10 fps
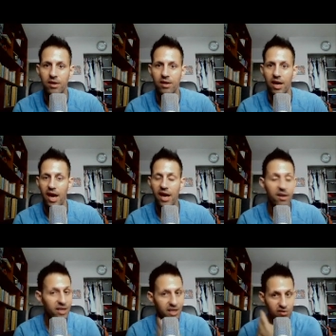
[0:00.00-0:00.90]

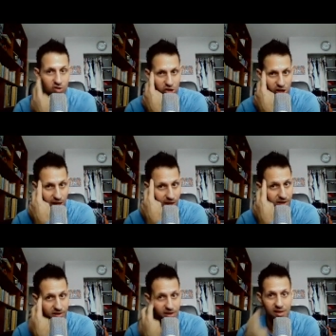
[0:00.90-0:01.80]
it gives your
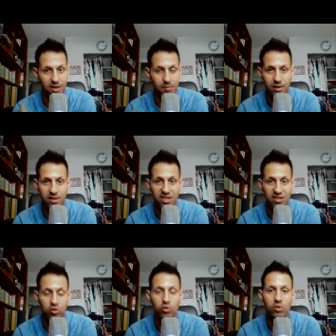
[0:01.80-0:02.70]
child the ability
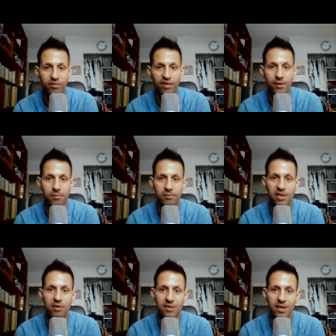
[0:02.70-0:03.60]
to defend
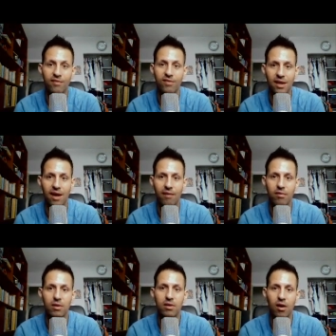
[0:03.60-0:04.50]
themselves if they
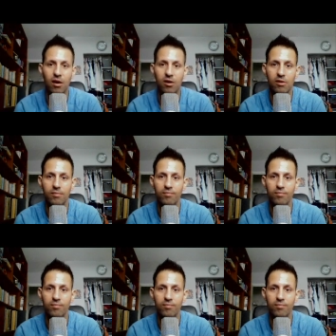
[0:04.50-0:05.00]
ever are